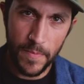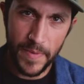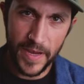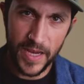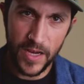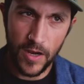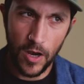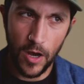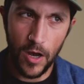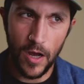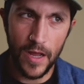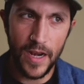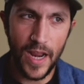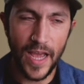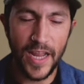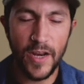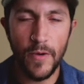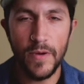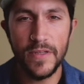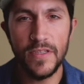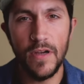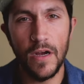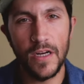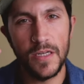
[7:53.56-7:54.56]
the big con. I
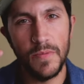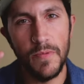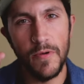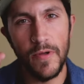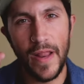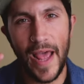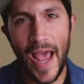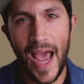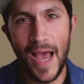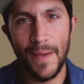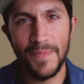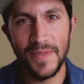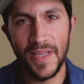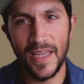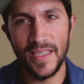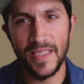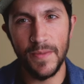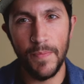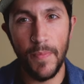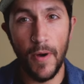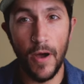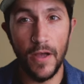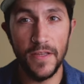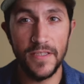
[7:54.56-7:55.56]
know I talked about apps as
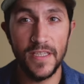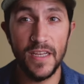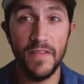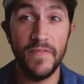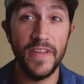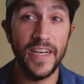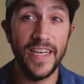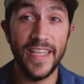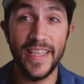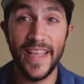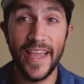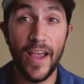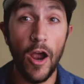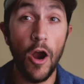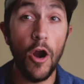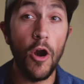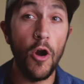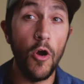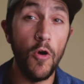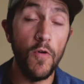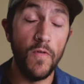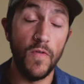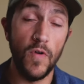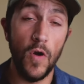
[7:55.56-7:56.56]
a positive and they
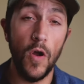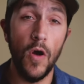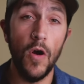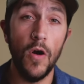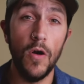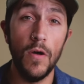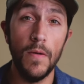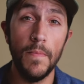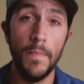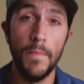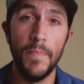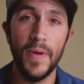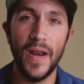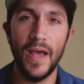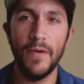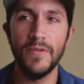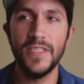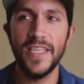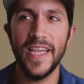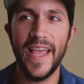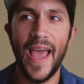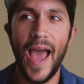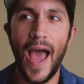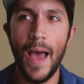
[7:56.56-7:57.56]
are overall, but I
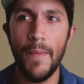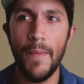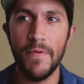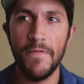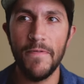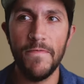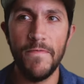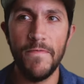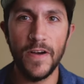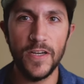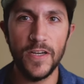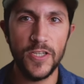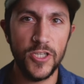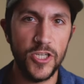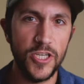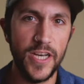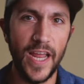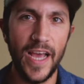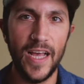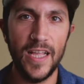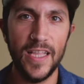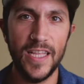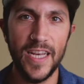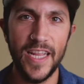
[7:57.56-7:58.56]
would say app
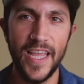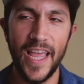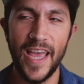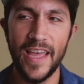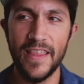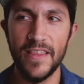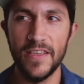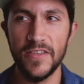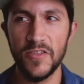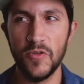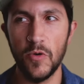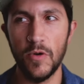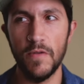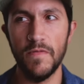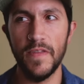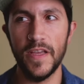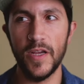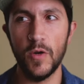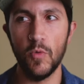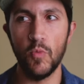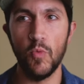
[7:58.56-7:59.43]
functionality and the sort of like